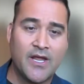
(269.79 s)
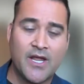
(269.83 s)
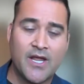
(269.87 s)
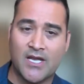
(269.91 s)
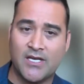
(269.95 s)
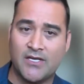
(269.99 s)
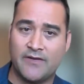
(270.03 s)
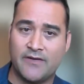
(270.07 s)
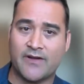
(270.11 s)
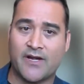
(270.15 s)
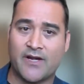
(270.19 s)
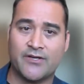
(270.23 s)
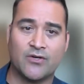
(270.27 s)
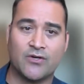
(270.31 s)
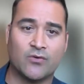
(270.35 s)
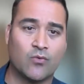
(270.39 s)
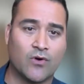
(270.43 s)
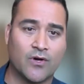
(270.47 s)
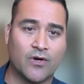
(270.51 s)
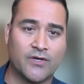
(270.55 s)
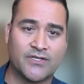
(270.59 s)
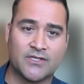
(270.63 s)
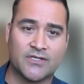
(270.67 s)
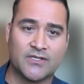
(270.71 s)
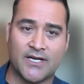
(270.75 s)
And you've got your
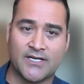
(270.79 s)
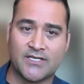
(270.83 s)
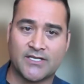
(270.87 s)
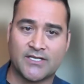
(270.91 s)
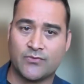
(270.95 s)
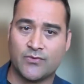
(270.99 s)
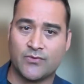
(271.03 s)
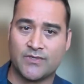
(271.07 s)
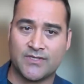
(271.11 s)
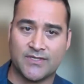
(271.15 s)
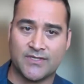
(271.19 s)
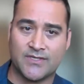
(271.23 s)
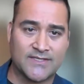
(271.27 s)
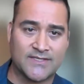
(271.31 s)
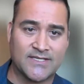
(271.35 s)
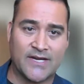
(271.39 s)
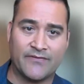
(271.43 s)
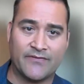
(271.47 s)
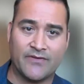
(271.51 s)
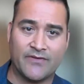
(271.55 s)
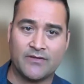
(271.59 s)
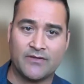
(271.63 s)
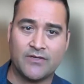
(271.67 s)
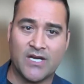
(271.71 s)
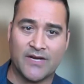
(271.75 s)
word selection, which is
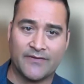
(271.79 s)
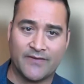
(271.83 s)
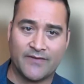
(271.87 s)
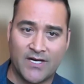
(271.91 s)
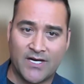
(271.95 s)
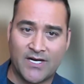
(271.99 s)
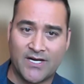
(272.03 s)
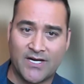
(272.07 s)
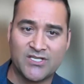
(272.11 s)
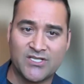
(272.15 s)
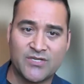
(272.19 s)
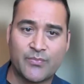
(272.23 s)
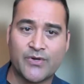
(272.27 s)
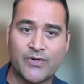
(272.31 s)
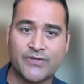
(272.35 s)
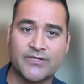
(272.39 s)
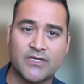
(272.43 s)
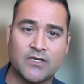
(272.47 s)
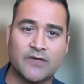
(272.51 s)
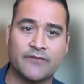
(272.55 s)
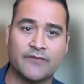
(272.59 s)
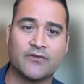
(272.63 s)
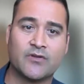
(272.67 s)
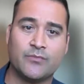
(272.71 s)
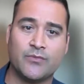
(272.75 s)
seven. You have
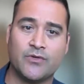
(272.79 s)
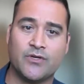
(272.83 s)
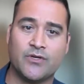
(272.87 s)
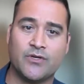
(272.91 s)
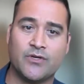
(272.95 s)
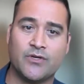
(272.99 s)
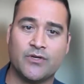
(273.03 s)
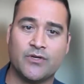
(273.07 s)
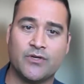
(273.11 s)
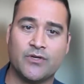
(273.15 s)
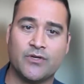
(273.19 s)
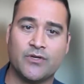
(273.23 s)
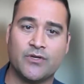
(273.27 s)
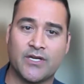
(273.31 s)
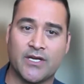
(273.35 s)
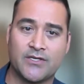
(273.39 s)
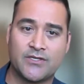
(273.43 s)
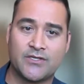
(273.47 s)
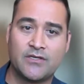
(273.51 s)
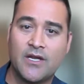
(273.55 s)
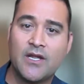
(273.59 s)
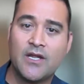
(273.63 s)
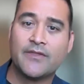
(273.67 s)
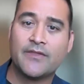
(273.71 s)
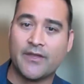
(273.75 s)
100% of
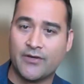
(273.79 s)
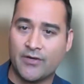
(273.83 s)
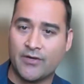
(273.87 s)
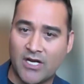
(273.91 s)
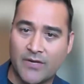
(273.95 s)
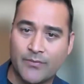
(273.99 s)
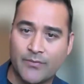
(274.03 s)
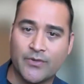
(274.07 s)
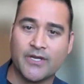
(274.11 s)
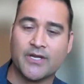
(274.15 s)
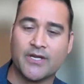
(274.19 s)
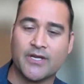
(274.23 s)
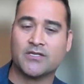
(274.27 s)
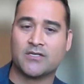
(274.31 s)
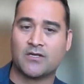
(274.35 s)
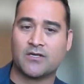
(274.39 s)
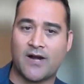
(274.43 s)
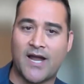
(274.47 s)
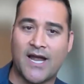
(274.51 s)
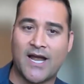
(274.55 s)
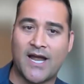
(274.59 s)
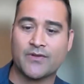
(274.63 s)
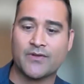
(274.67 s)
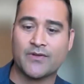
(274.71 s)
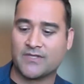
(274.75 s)
communication that you're able to
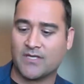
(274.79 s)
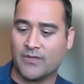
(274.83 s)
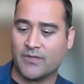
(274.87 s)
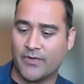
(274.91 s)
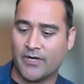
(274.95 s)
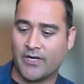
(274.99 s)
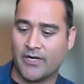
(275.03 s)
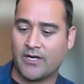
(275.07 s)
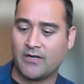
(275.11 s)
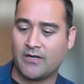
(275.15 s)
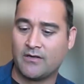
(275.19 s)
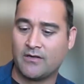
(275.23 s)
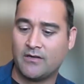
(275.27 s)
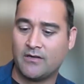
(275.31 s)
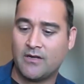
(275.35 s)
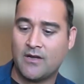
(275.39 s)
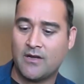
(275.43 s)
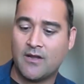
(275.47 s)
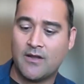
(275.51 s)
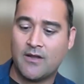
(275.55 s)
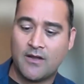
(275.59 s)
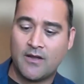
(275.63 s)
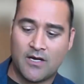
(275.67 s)
interact with somebody.